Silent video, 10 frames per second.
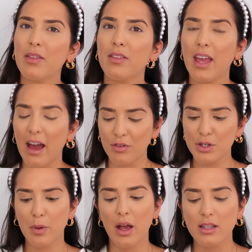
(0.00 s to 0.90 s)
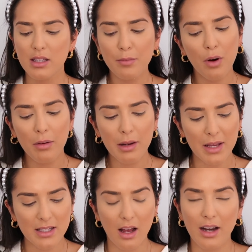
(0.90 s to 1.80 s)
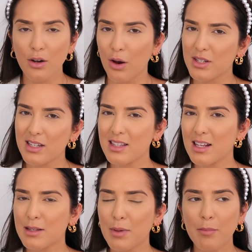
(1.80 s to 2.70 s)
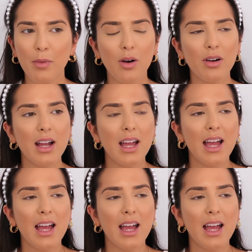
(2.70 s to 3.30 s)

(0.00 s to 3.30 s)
than the average person probably means that I notice things a bit more.